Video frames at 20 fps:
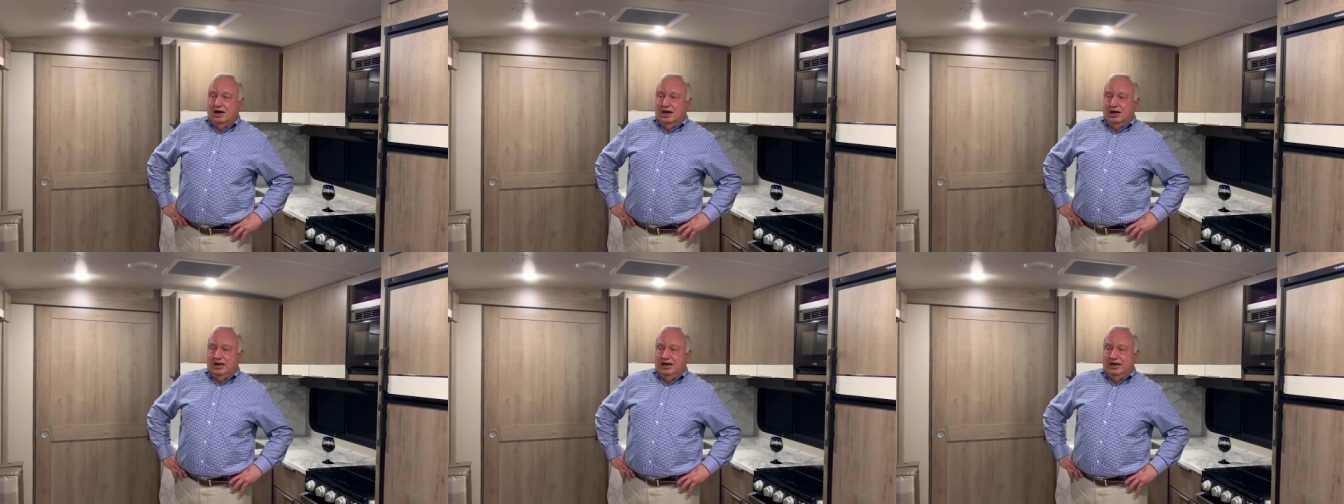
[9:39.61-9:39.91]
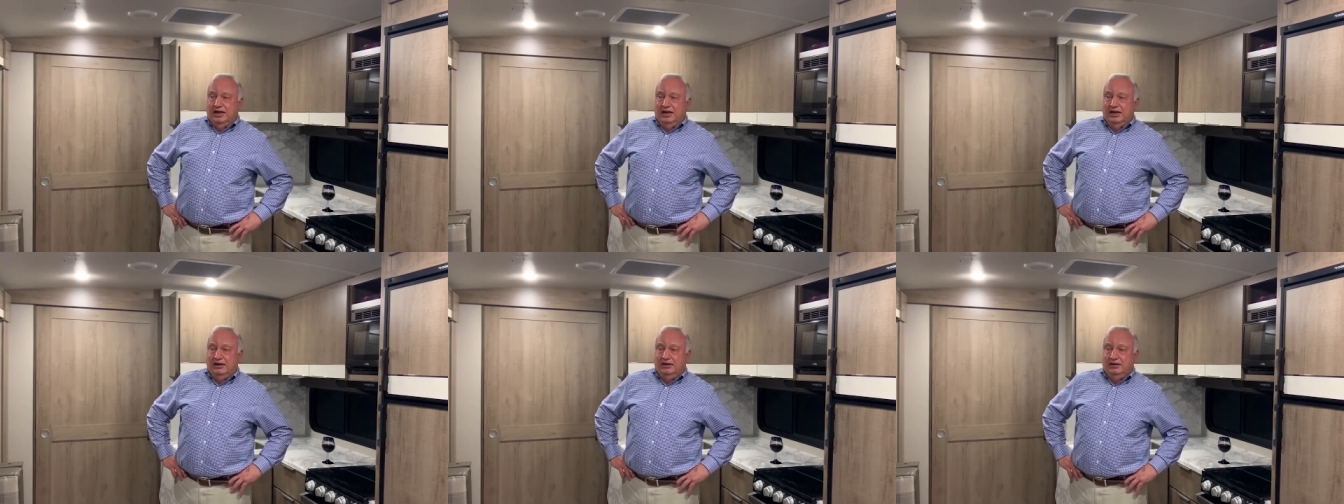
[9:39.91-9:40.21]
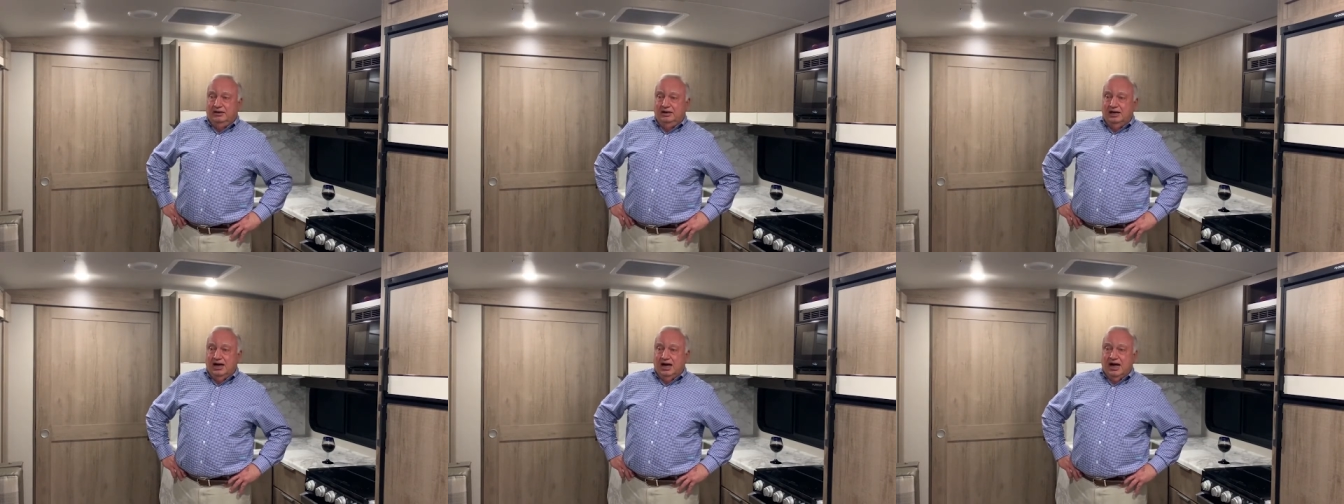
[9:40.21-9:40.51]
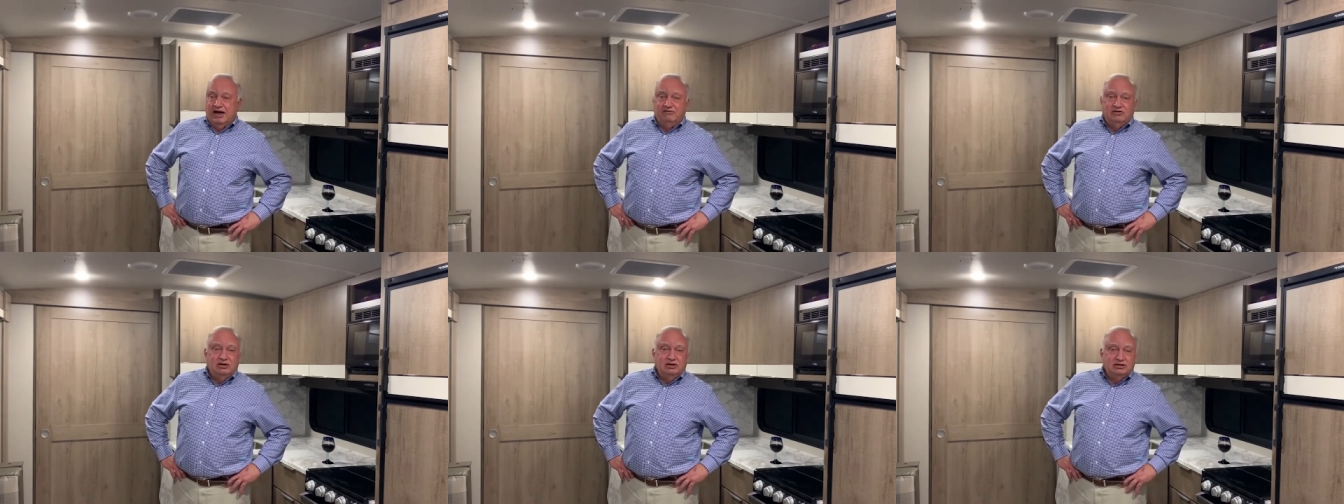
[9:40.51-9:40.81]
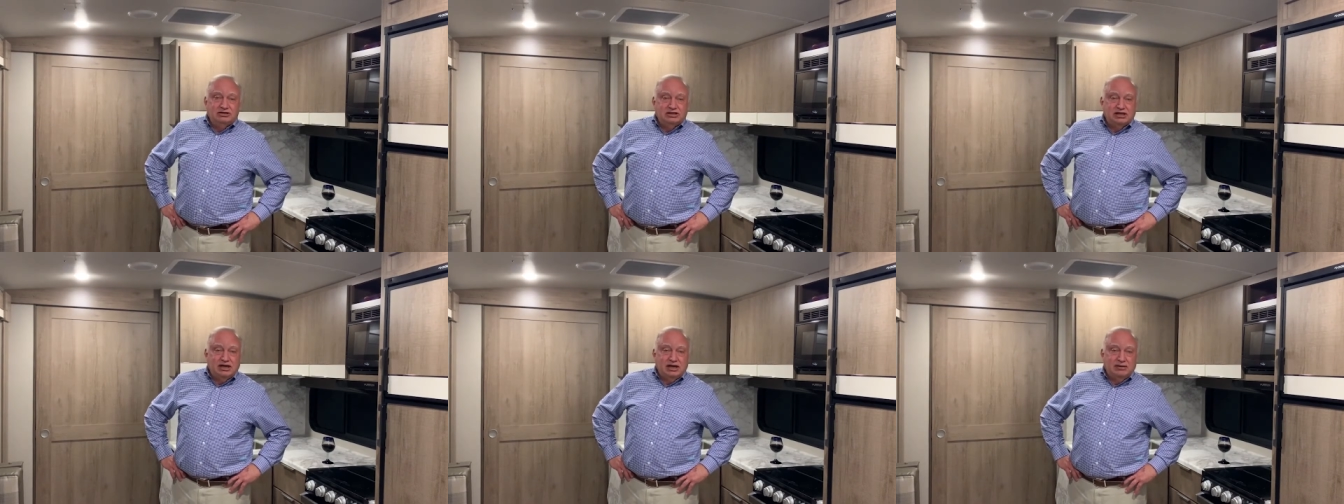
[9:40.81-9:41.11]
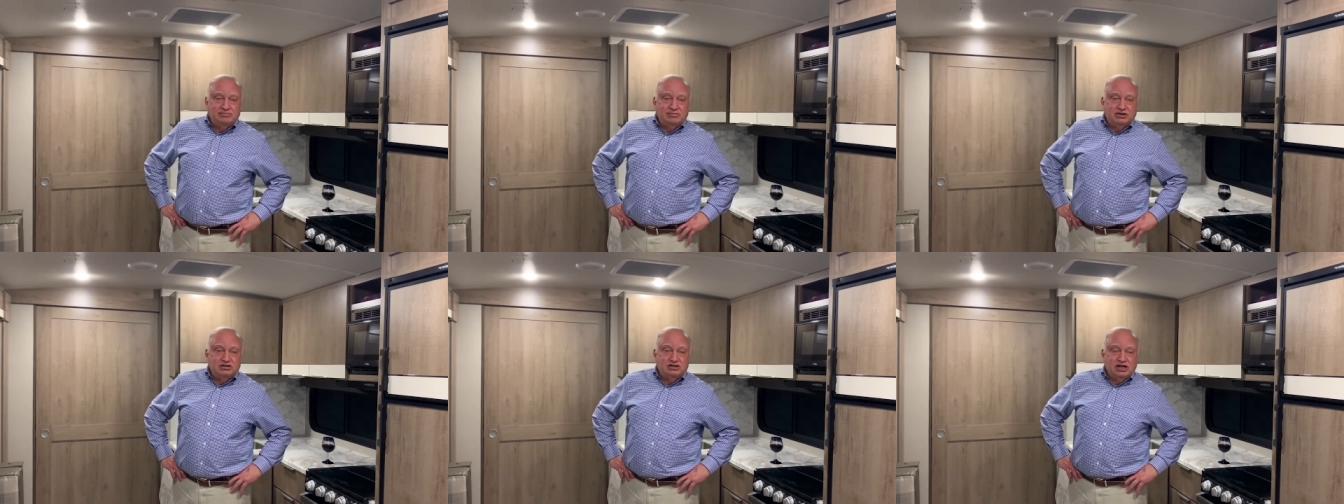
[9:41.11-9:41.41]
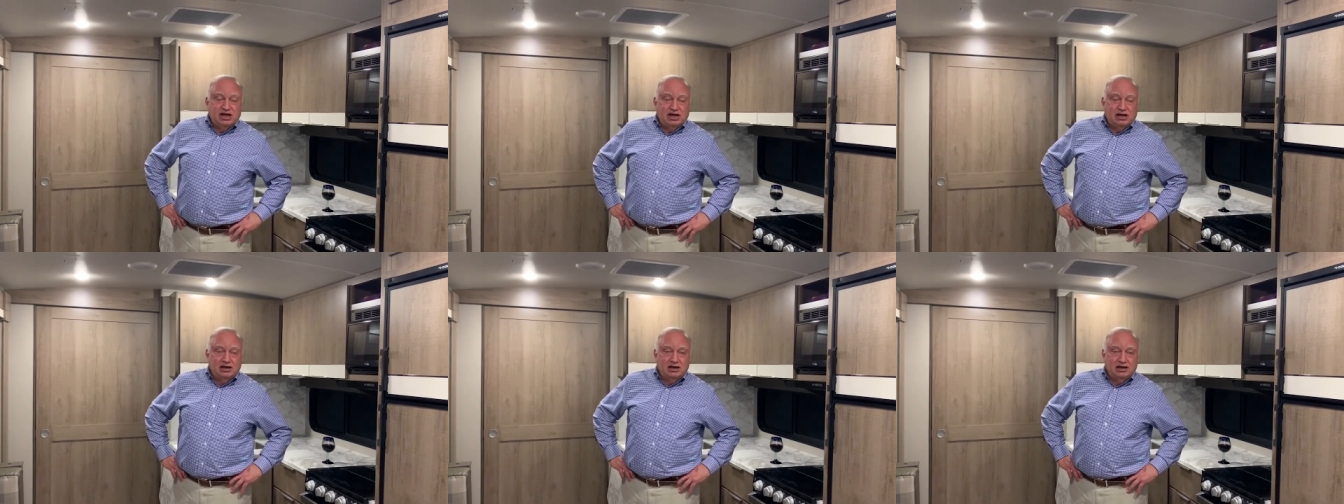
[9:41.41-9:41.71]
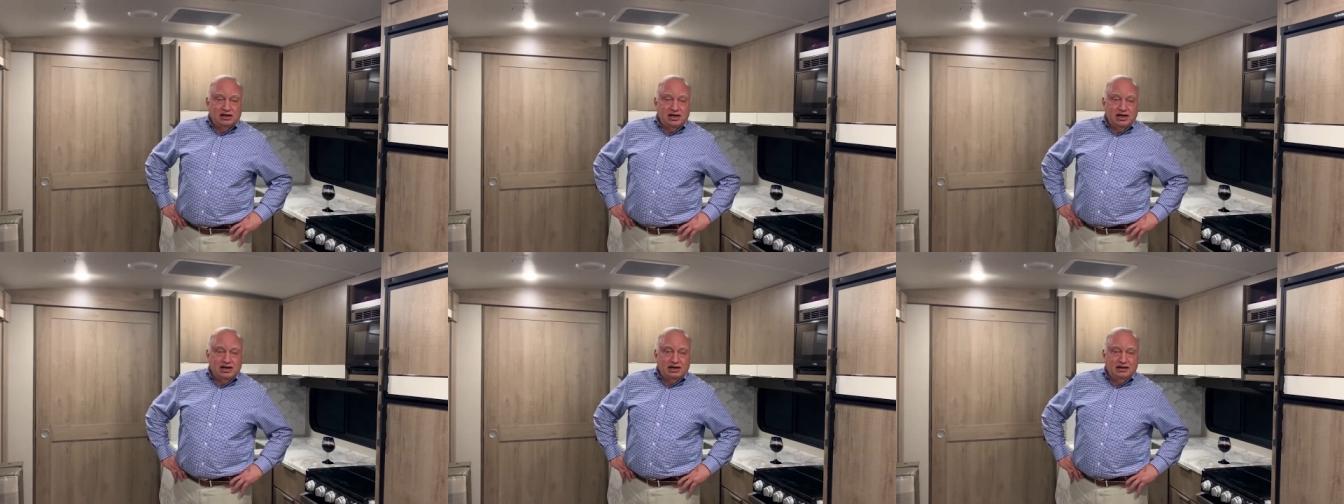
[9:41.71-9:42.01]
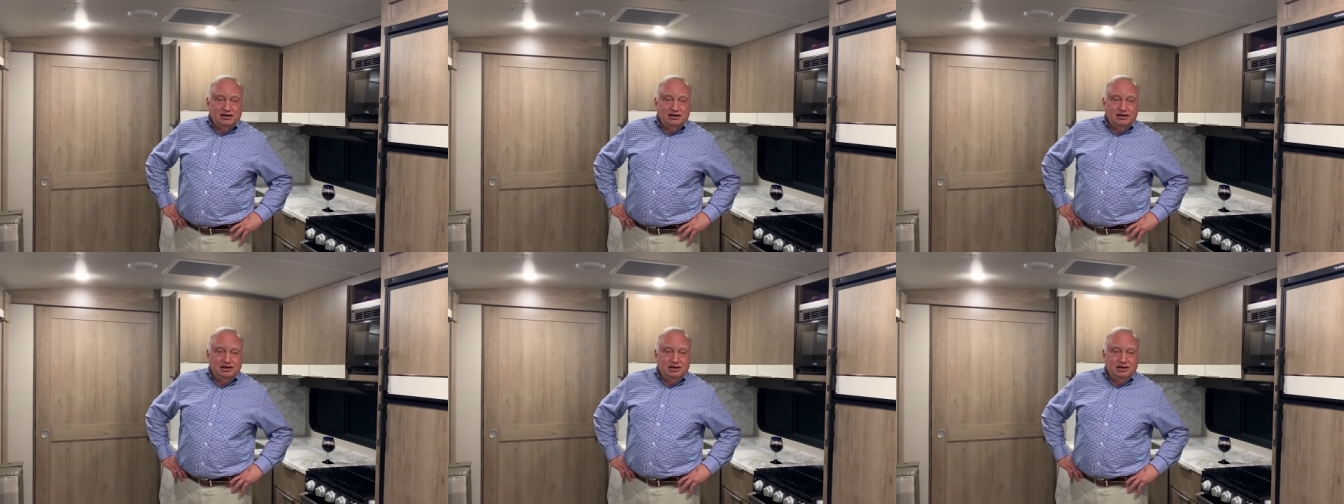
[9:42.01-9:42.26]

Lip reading: and haven't set up the channel yet,